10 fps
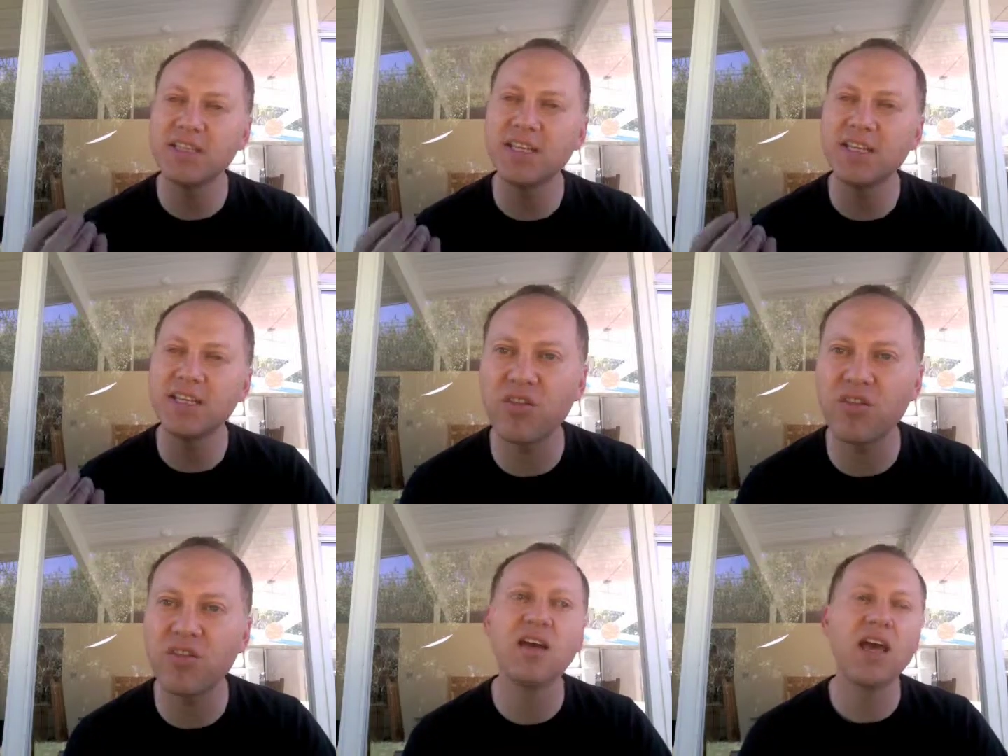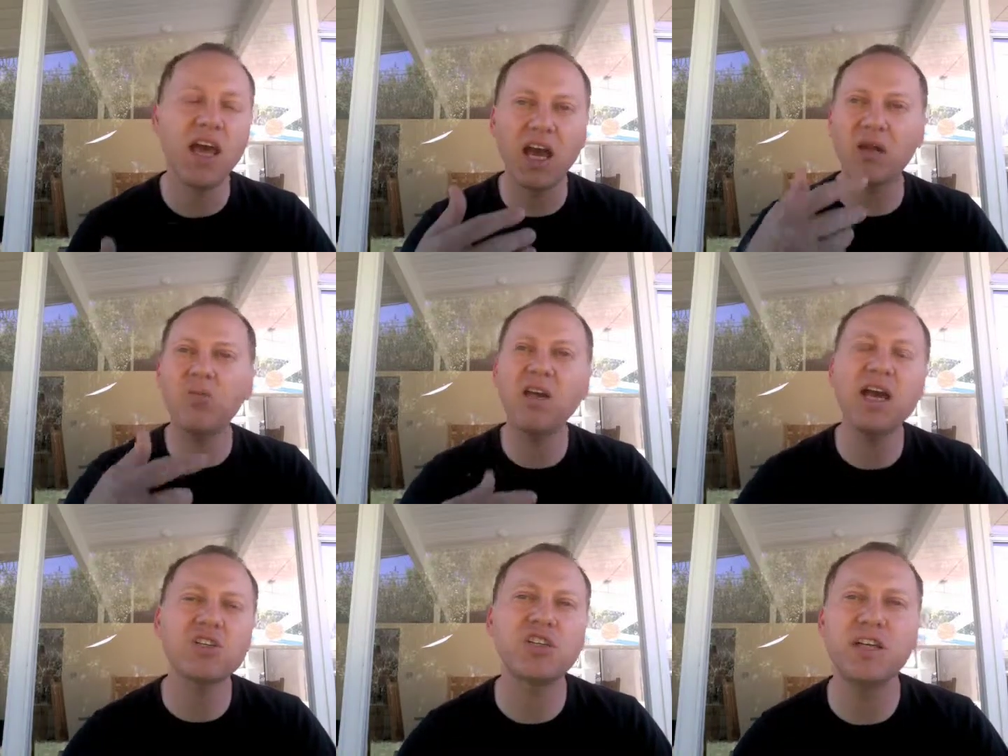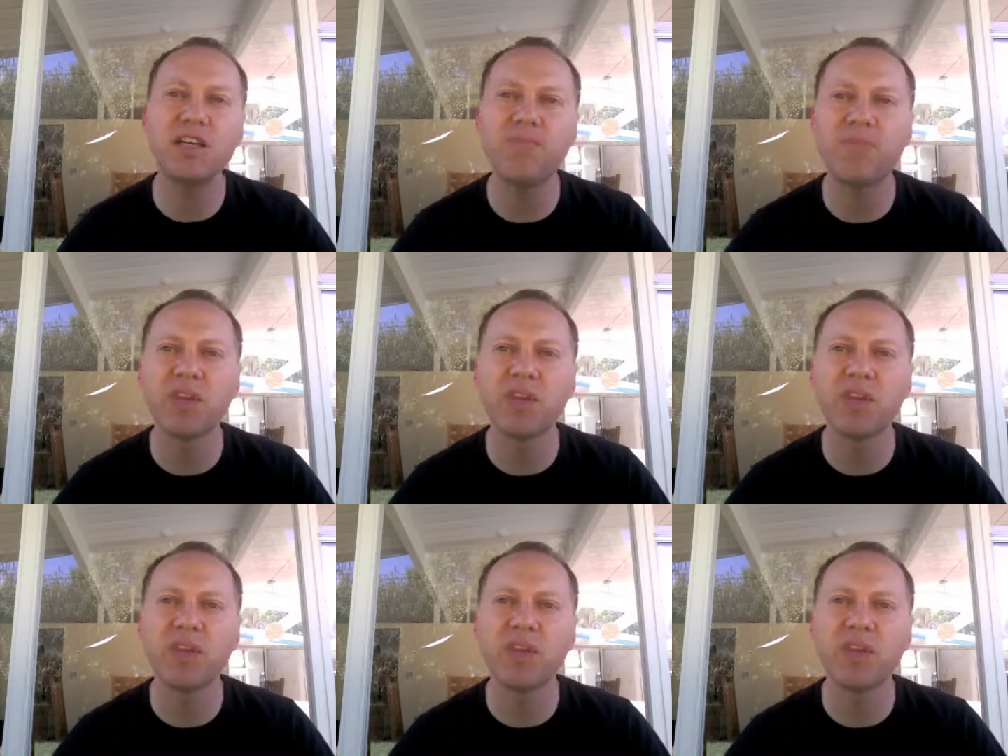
And then the third. And we actually